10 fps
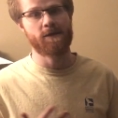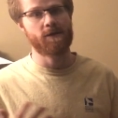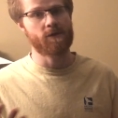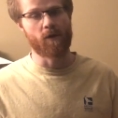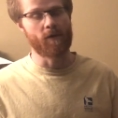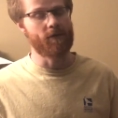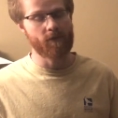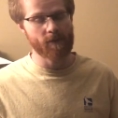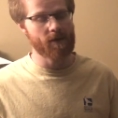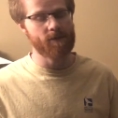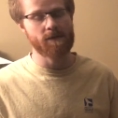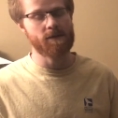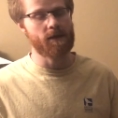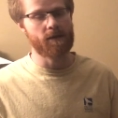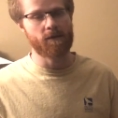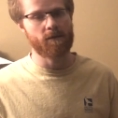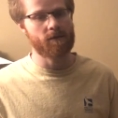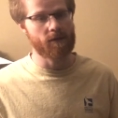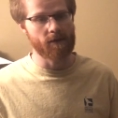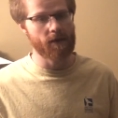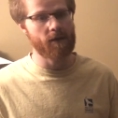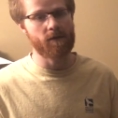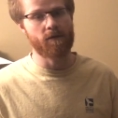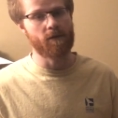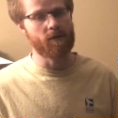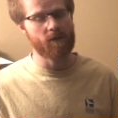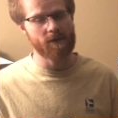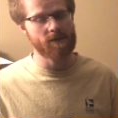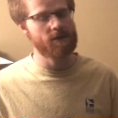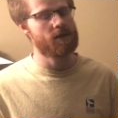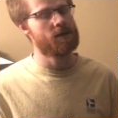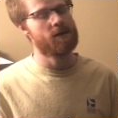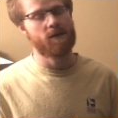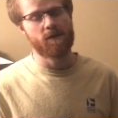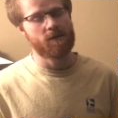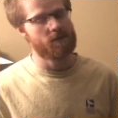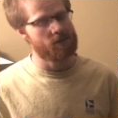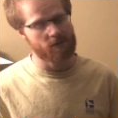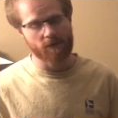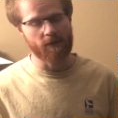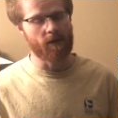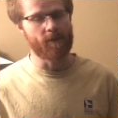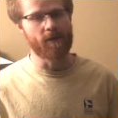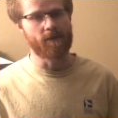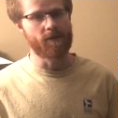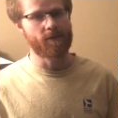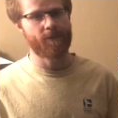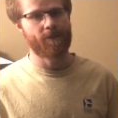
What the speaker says: So if you make a mistake today or during the quiz, it's really not a big deal.